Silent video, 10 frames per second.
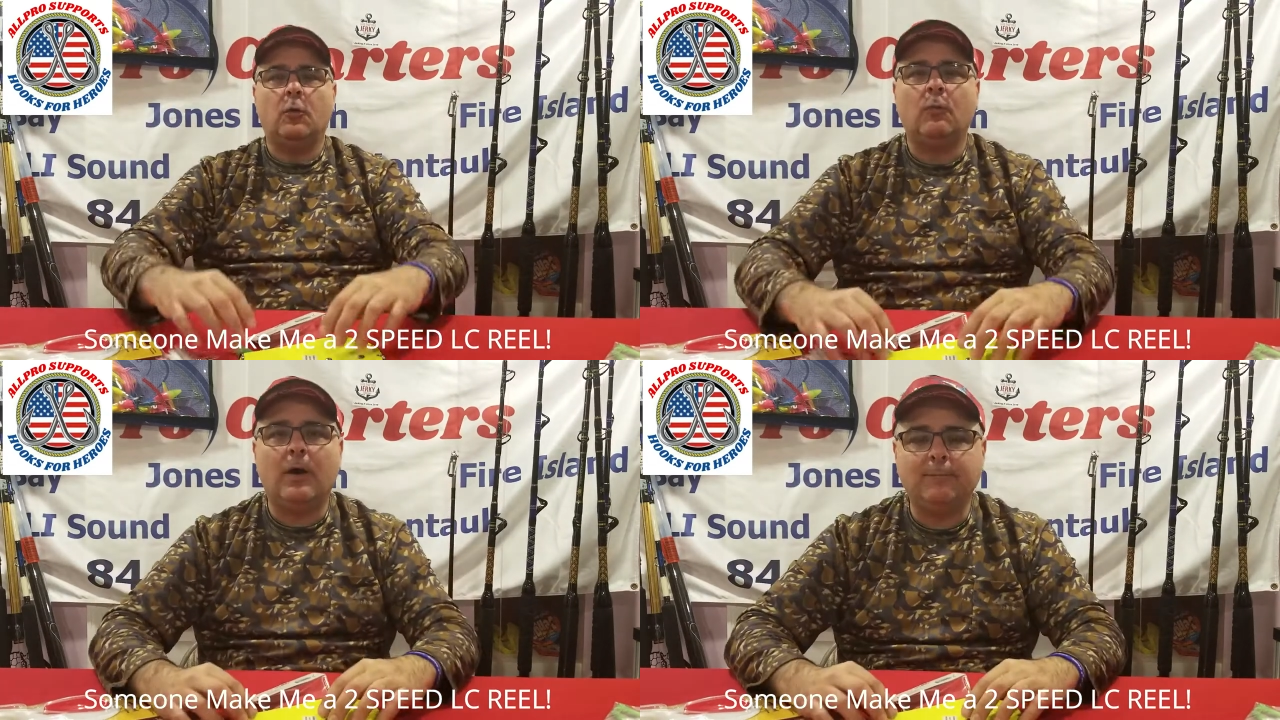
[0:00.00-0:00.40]

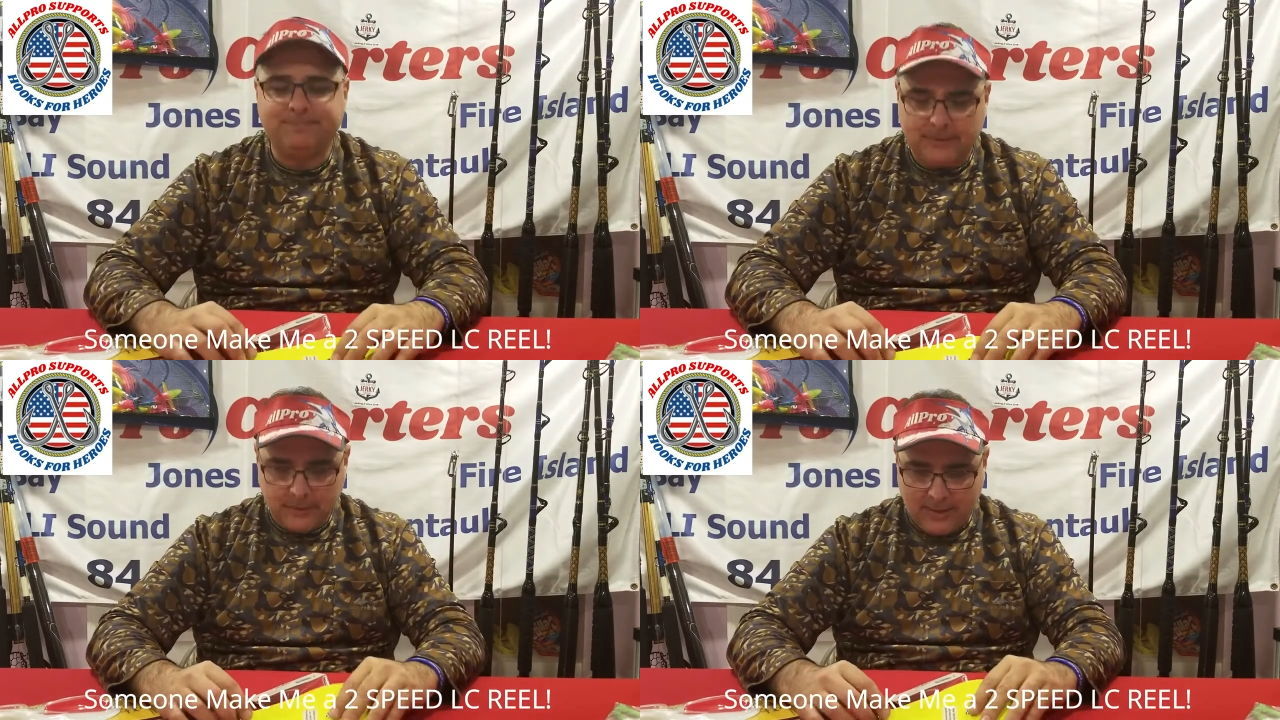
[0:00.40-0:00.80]
Well,
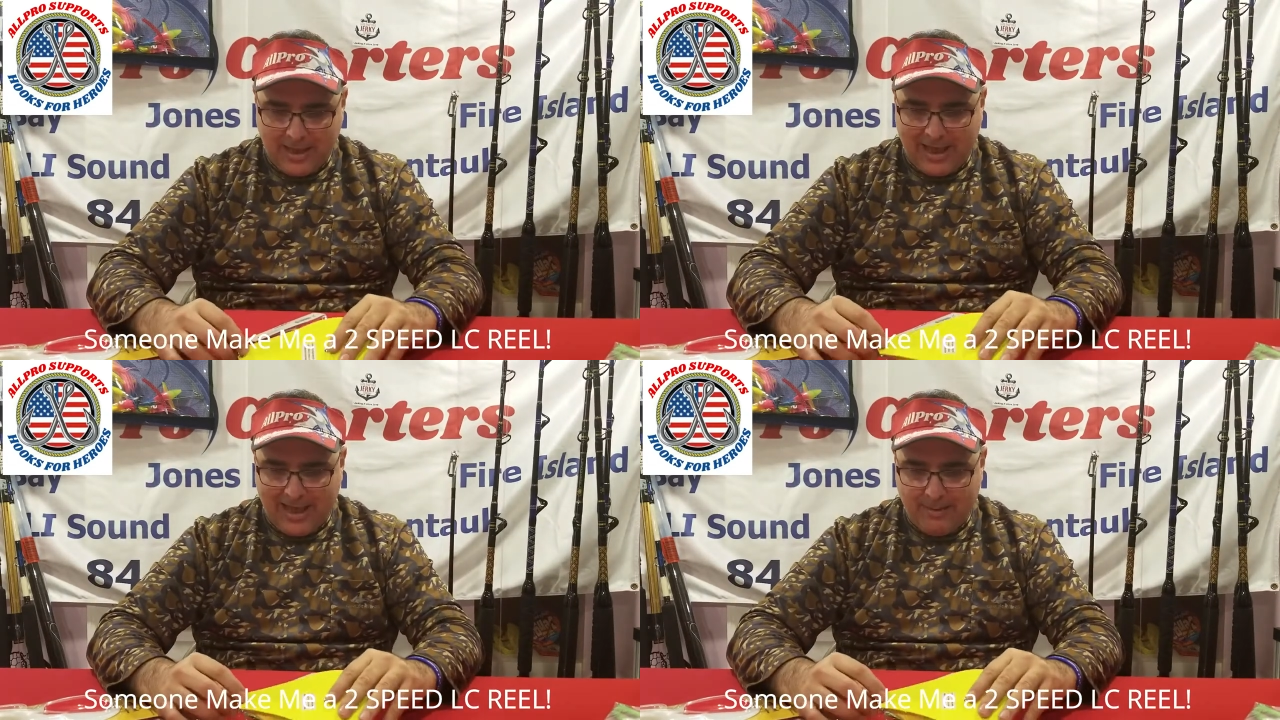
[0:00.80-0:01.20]

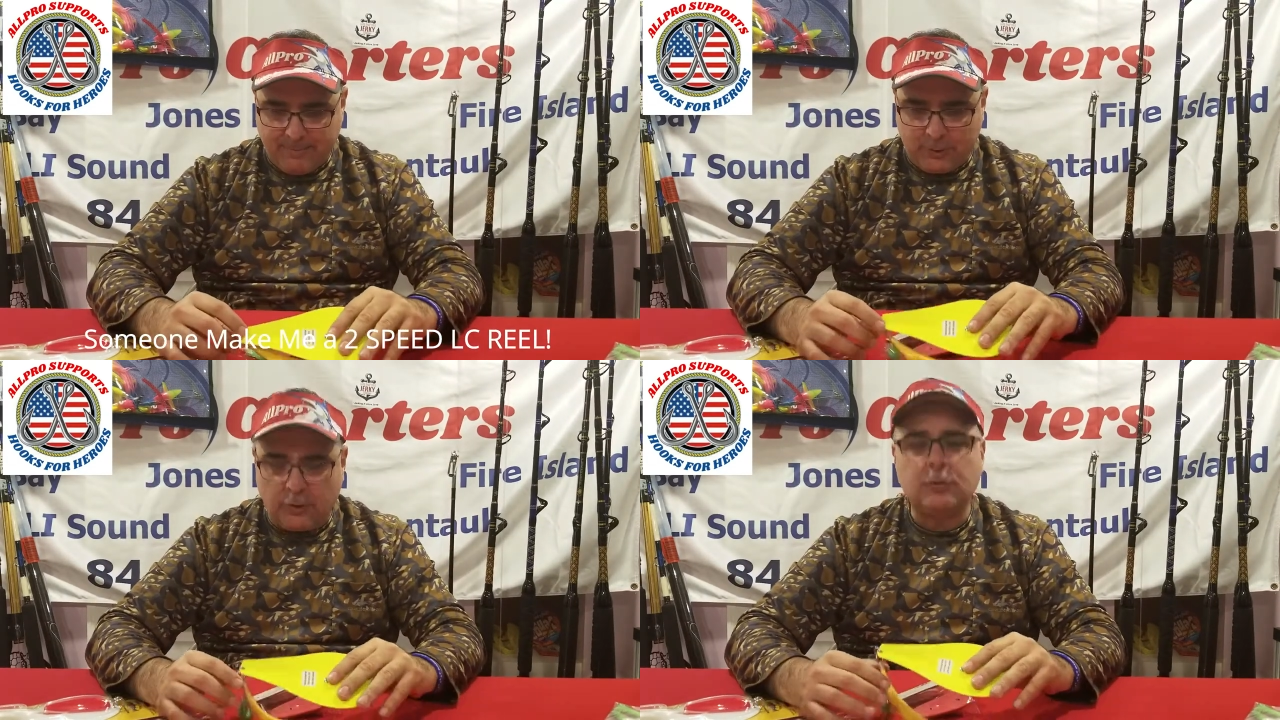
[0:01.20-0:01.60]

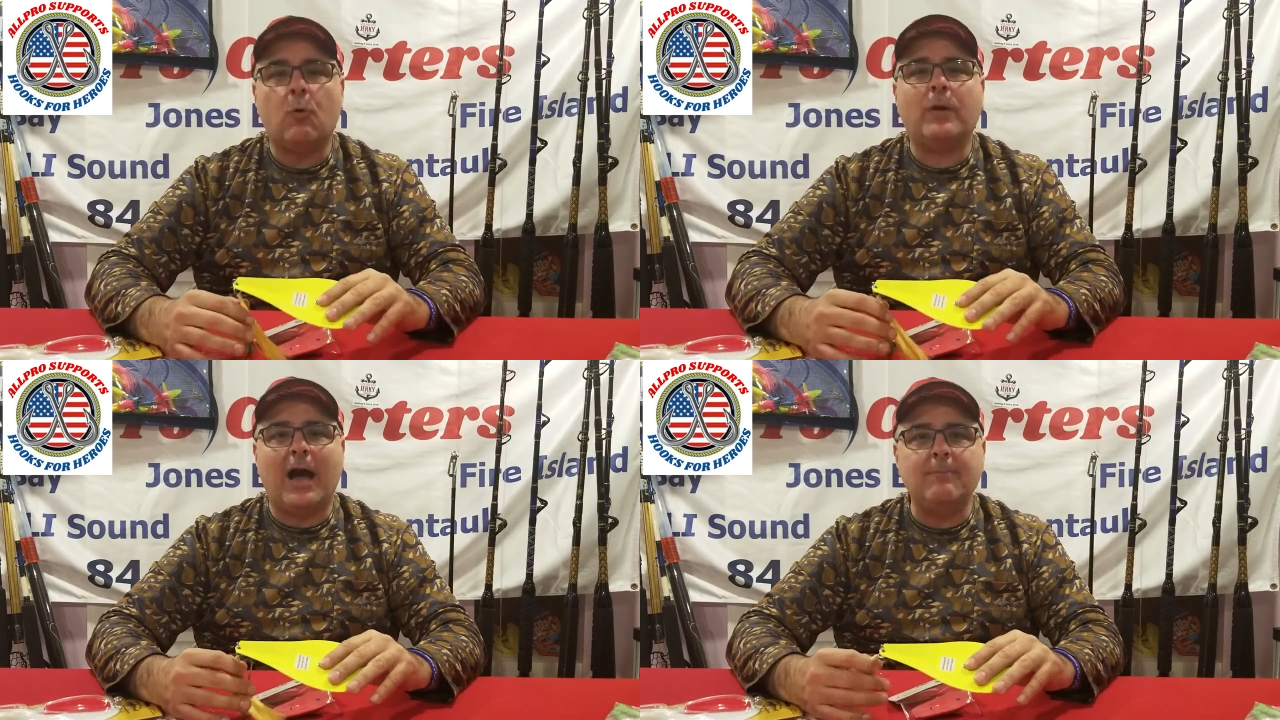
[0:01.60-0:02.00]
because
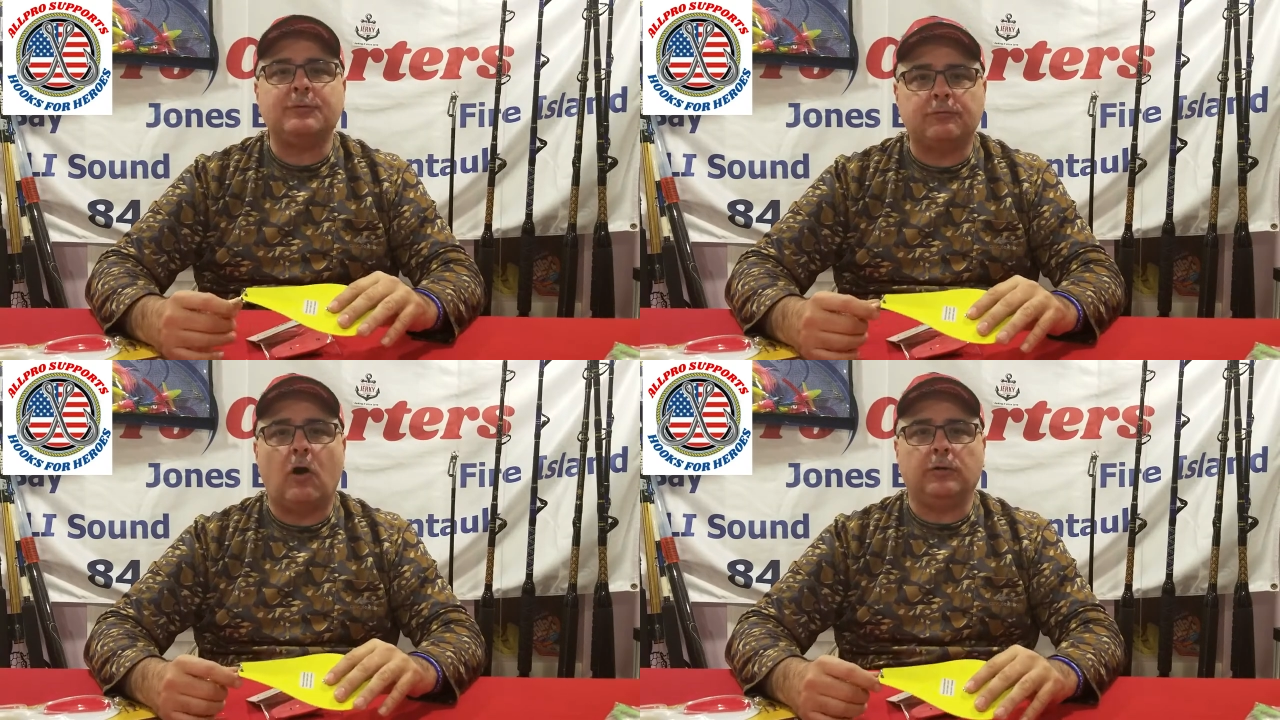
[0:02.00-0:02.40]
when I'm
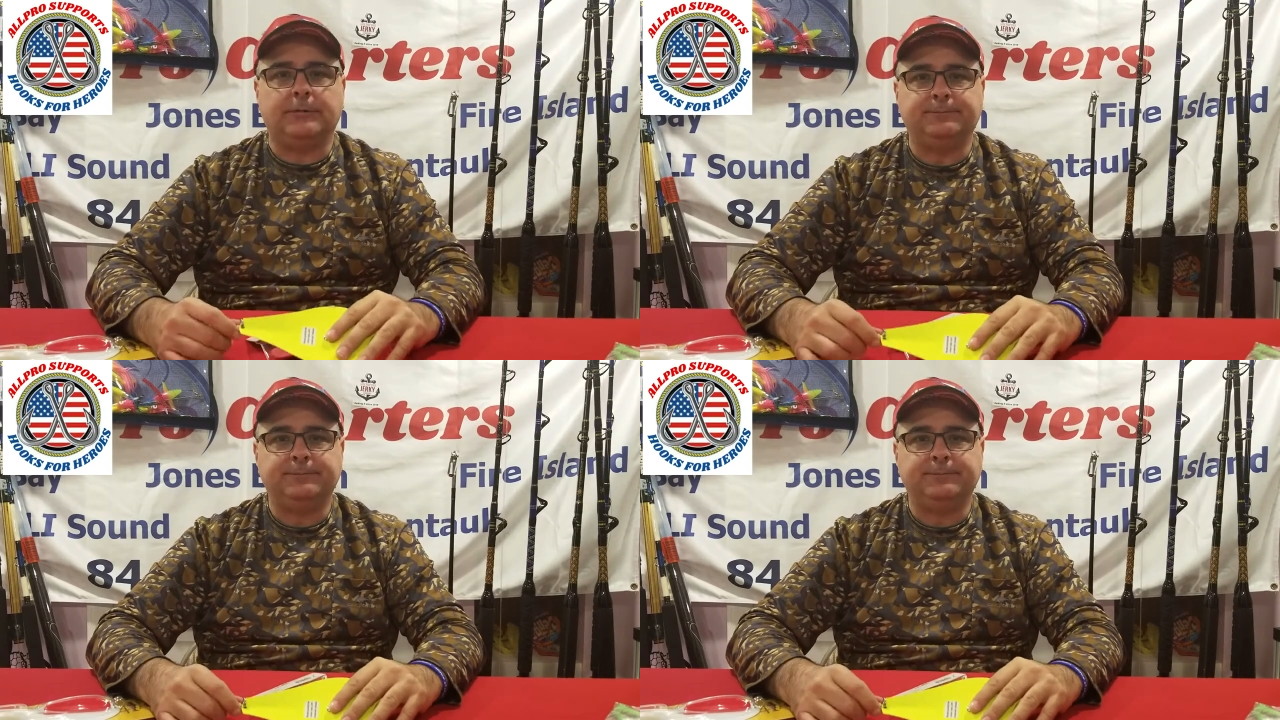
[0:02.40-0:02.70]
trolling